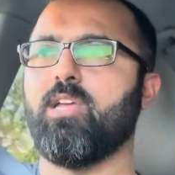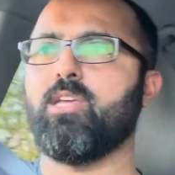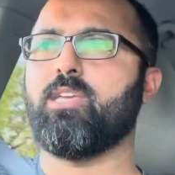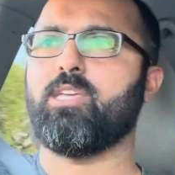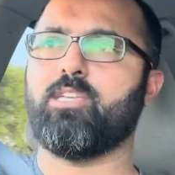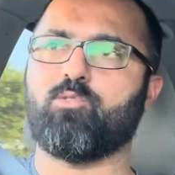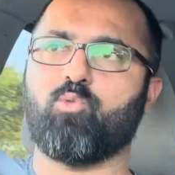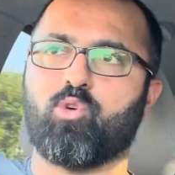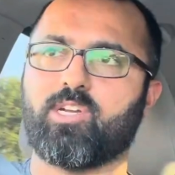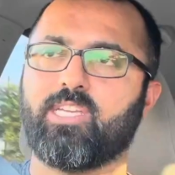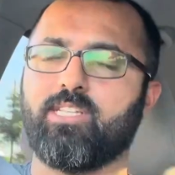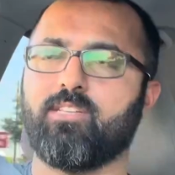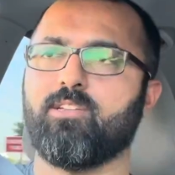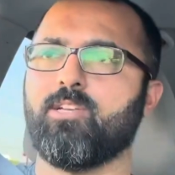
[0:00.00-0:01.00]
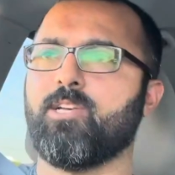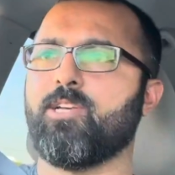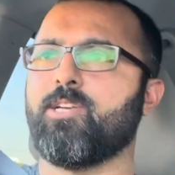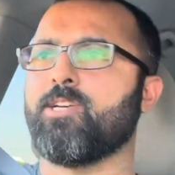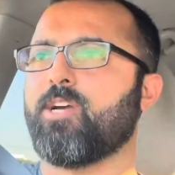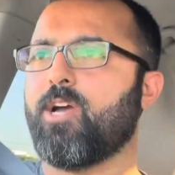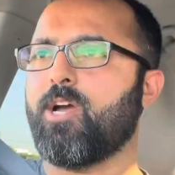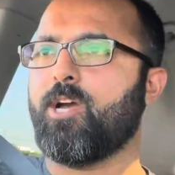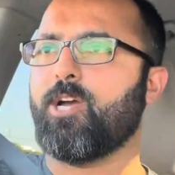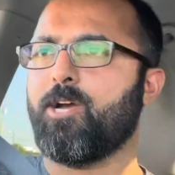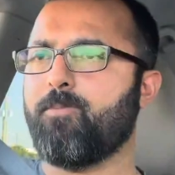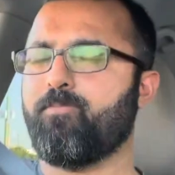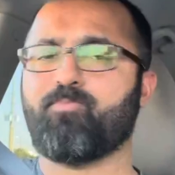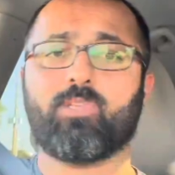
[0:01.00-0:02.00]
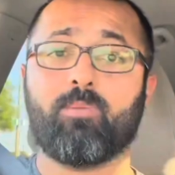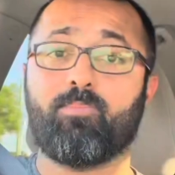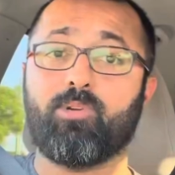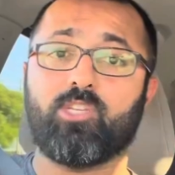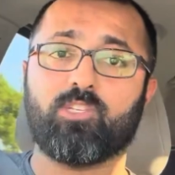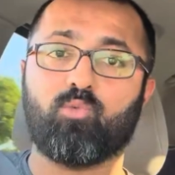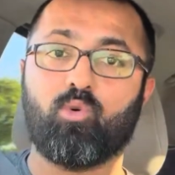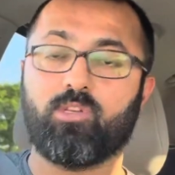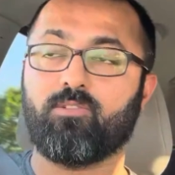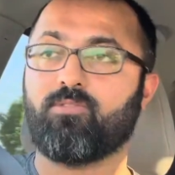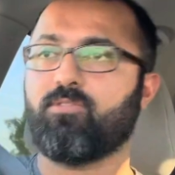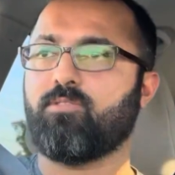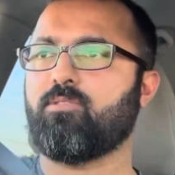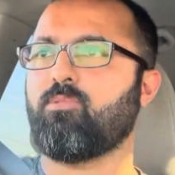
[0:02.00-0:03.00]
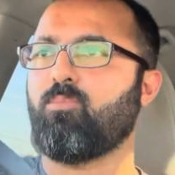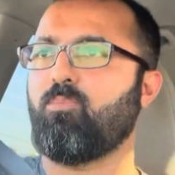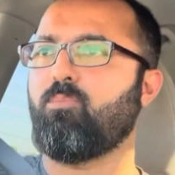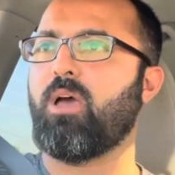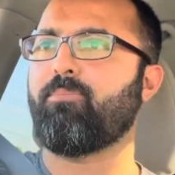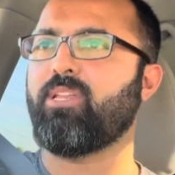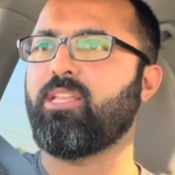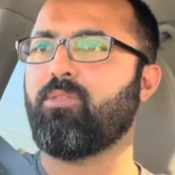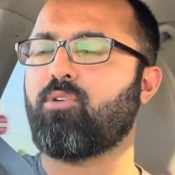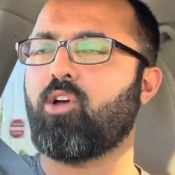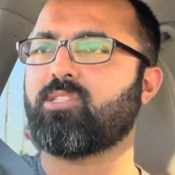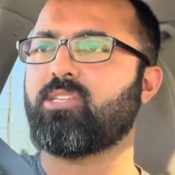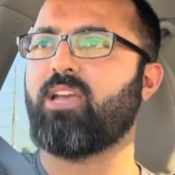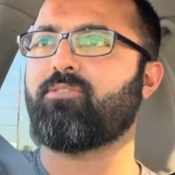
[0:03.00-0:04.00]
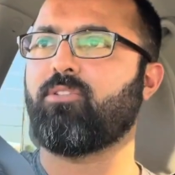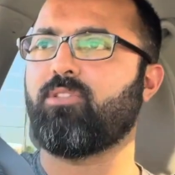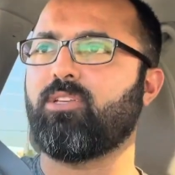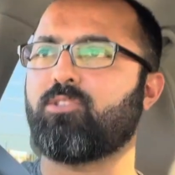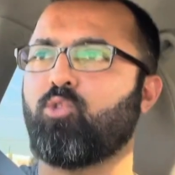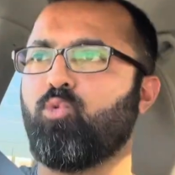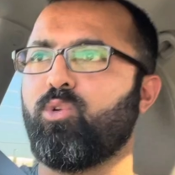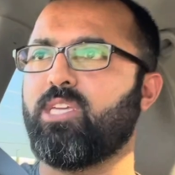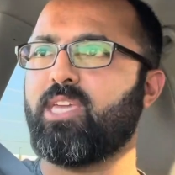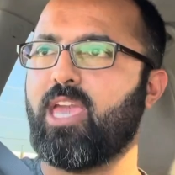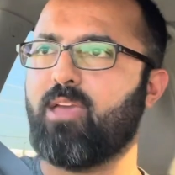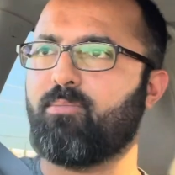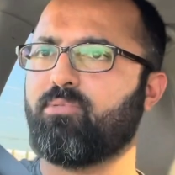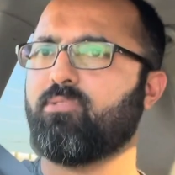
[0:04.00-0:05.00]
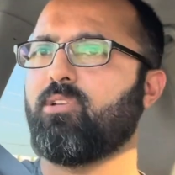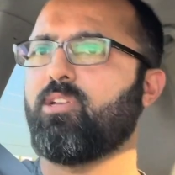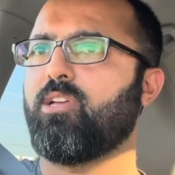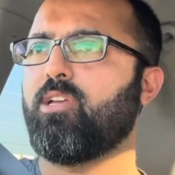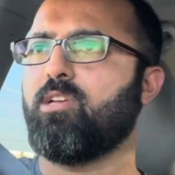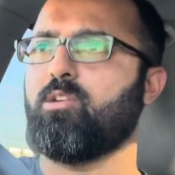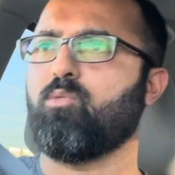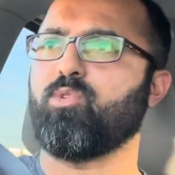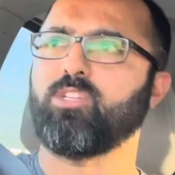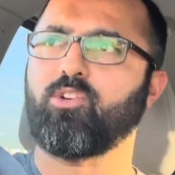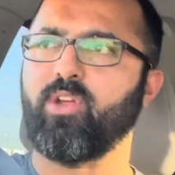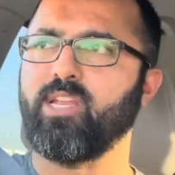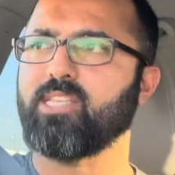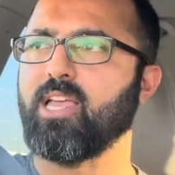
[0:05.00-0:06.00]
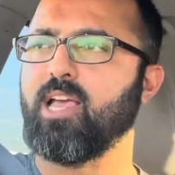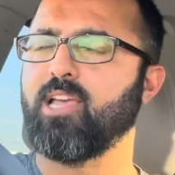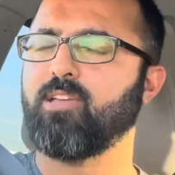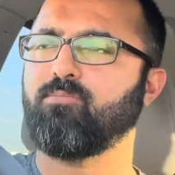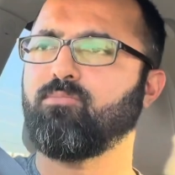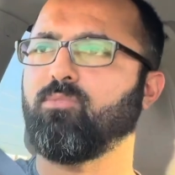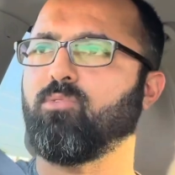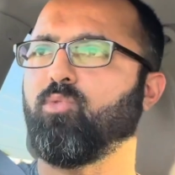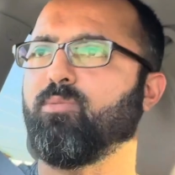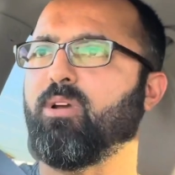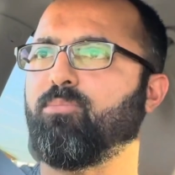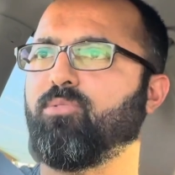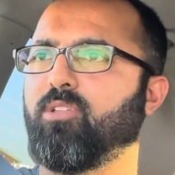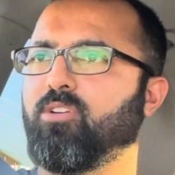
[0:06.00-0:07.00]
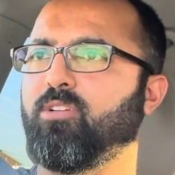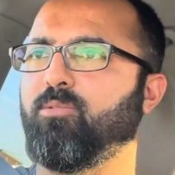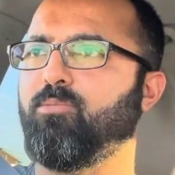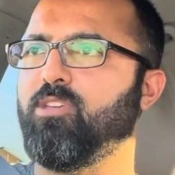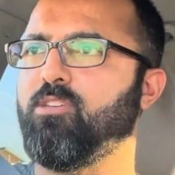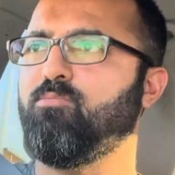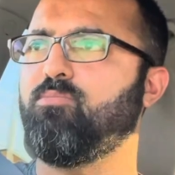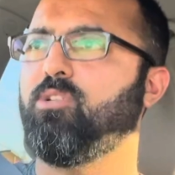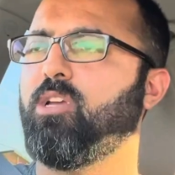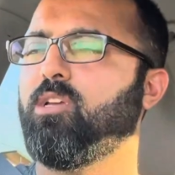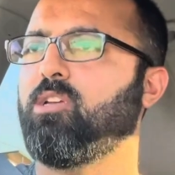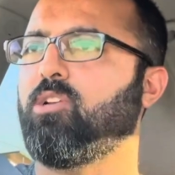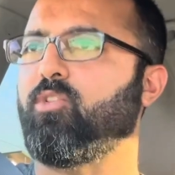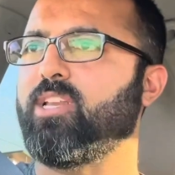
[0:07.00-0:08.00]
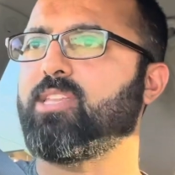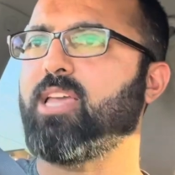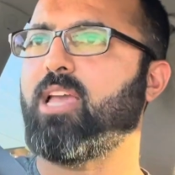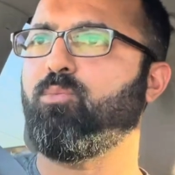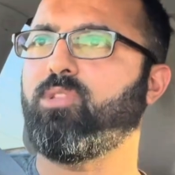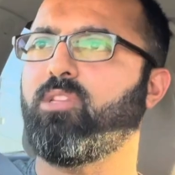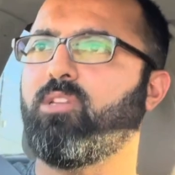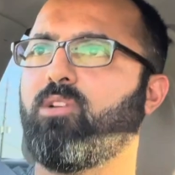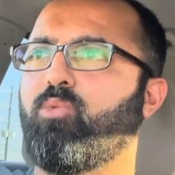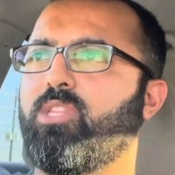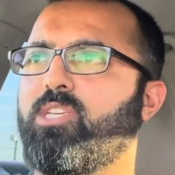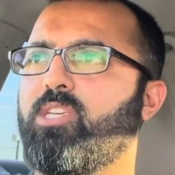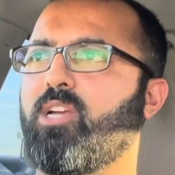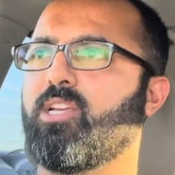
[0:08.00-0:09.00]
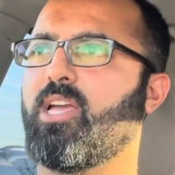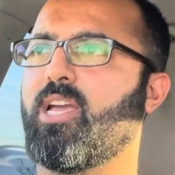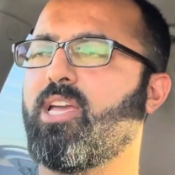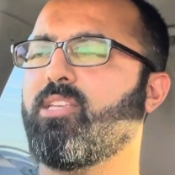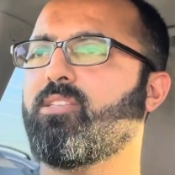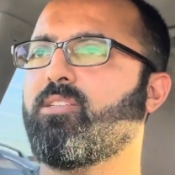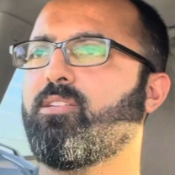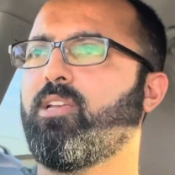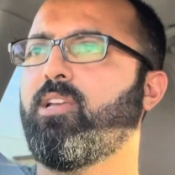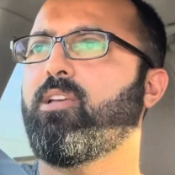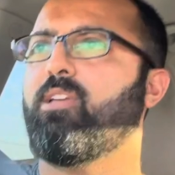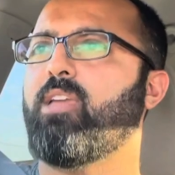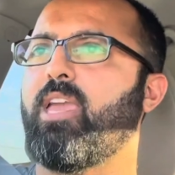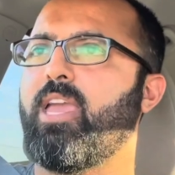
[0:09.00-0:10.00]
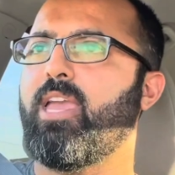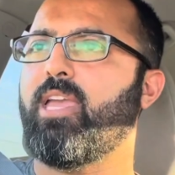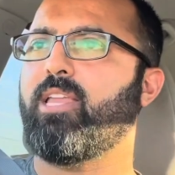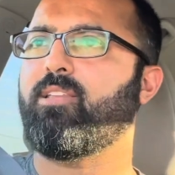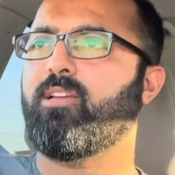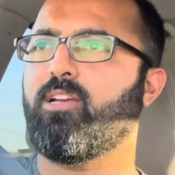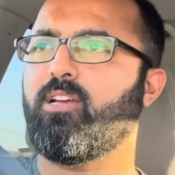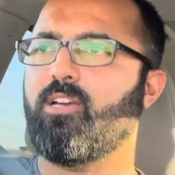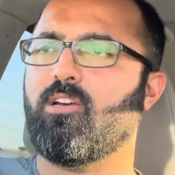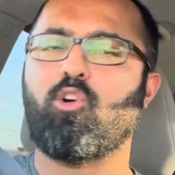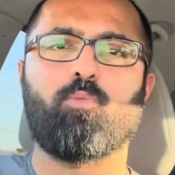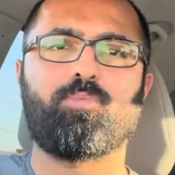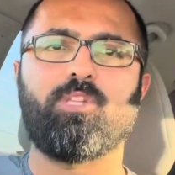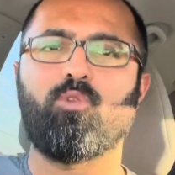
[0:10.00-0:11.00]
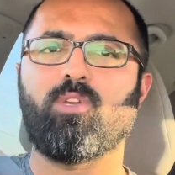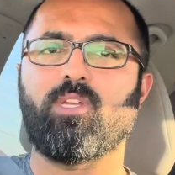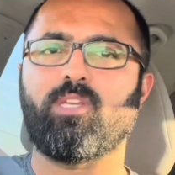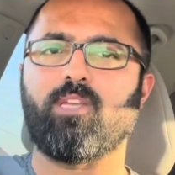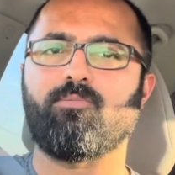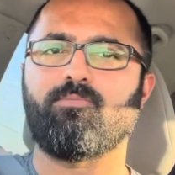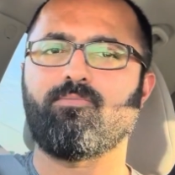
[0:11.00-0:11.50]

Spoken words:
is working. But just one of my many thoughts after this 2-week camp. Was a great time with my brother Habib, great time with the young guys, and hope to do it again.